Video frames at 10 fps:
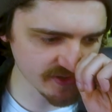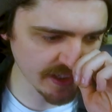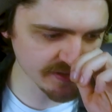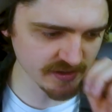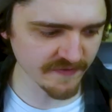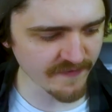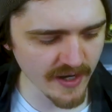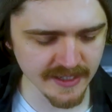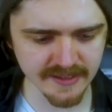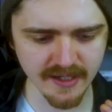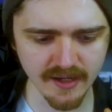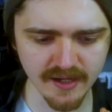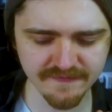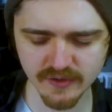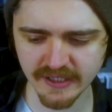which I just find,
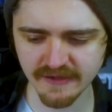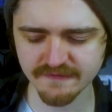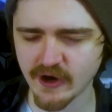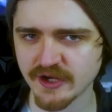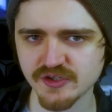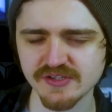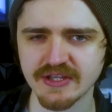I feel like it fractures